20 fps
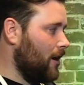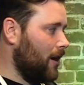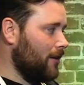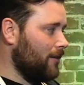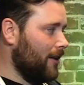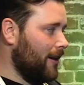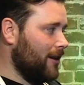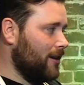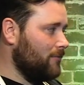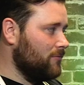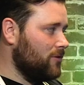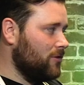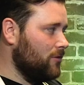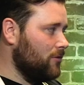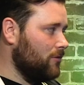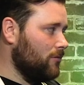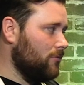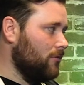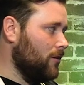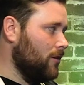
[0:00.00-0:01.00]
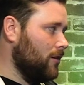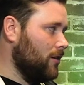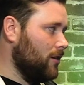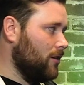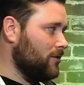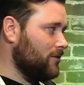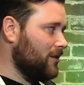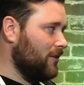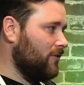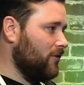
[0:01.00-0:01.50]
I like them too.
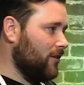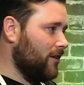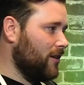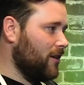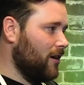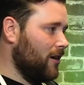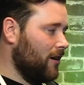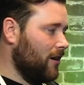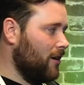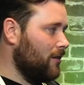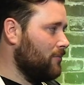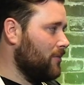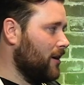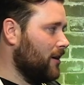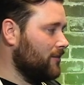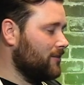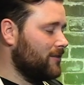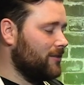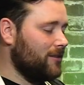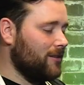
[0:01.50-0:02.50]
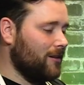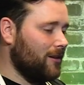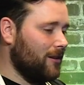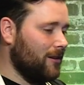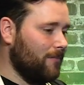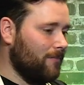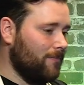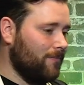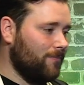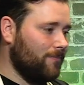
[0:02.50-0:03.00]
I feel like
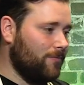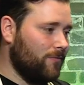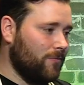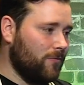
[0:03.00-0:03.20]
Unbounce